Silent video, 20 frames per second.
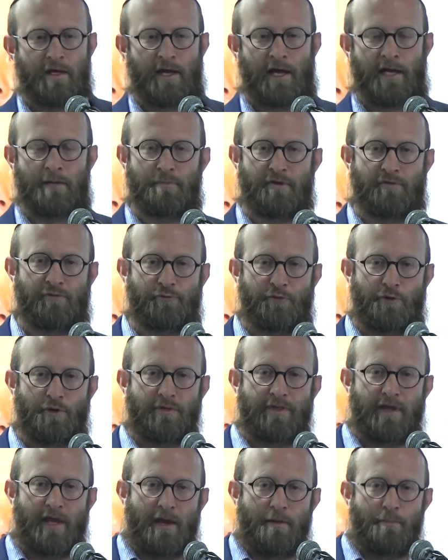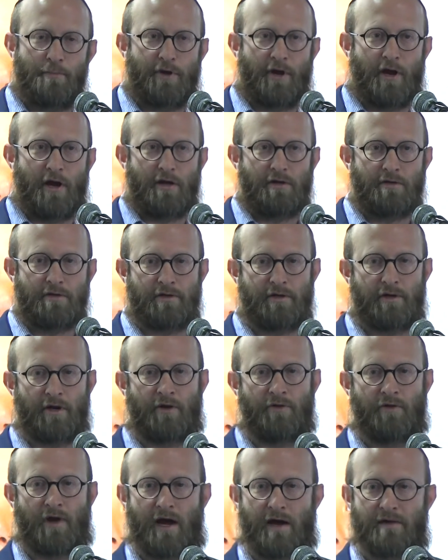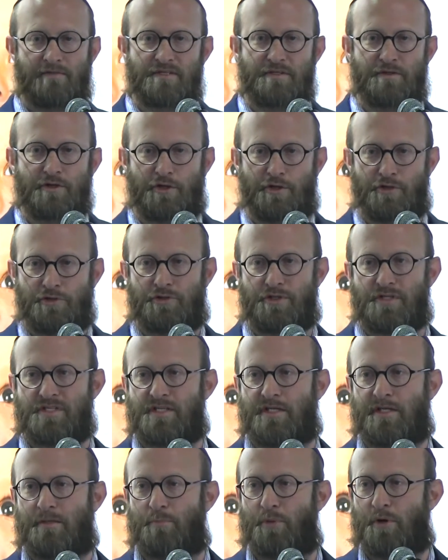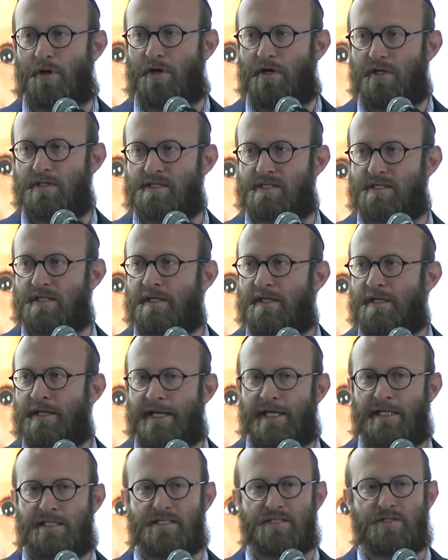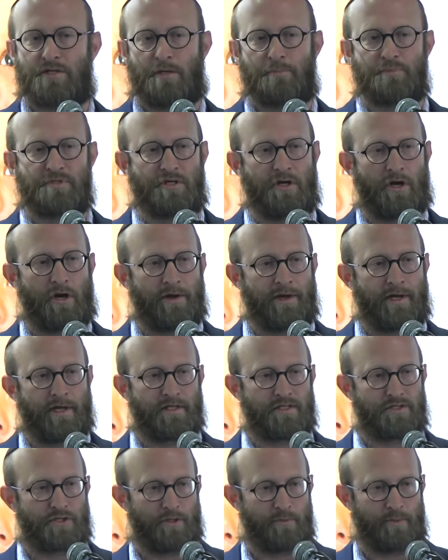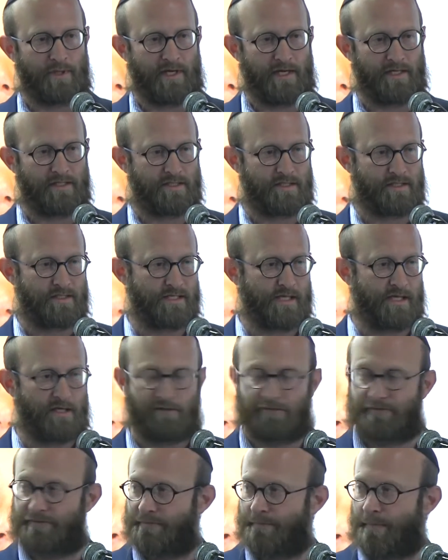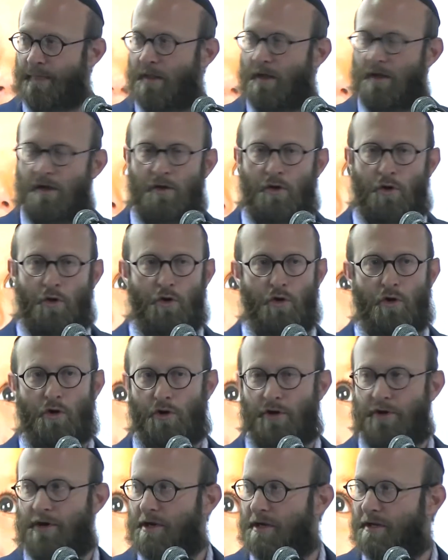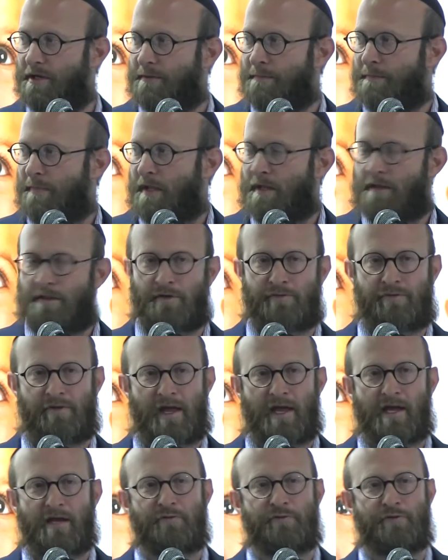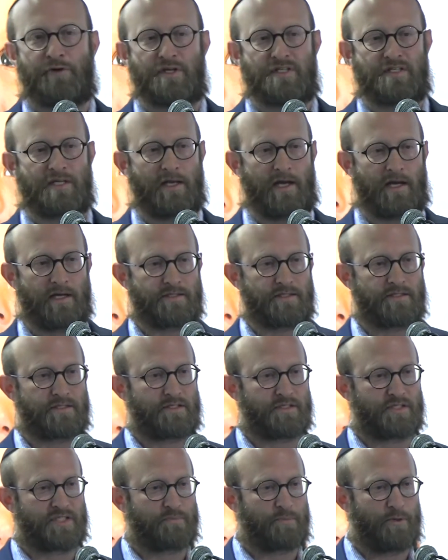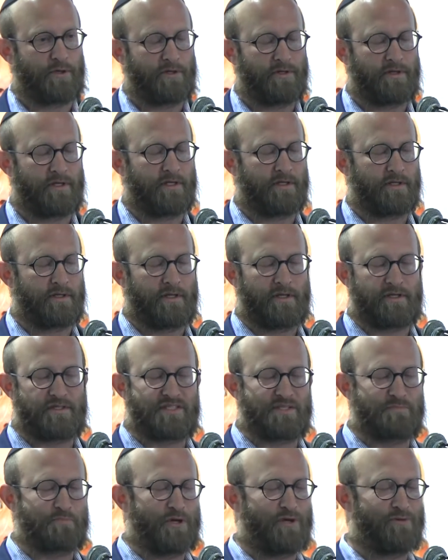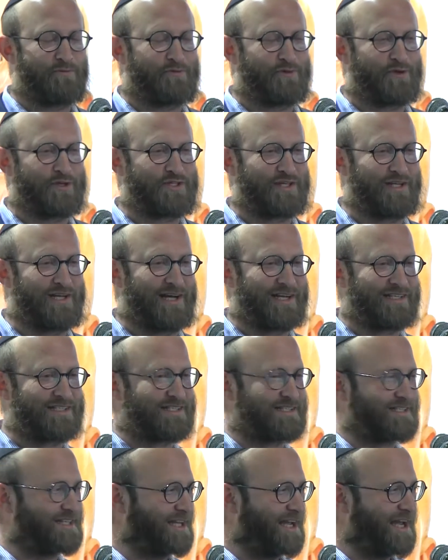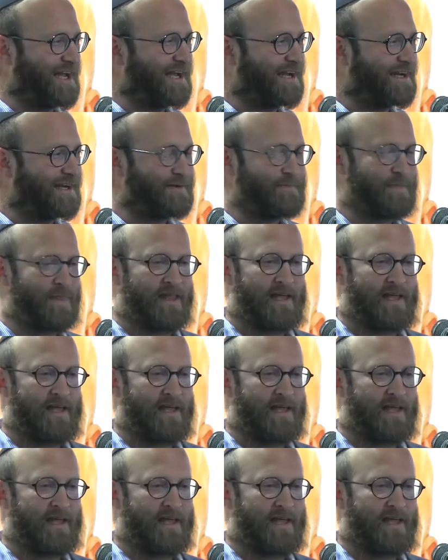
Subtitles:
and before the embryo arrives in the uterus and implants, it stops growing and terminates itself. Or the egg fertilizes the sperm fertilizes the egg,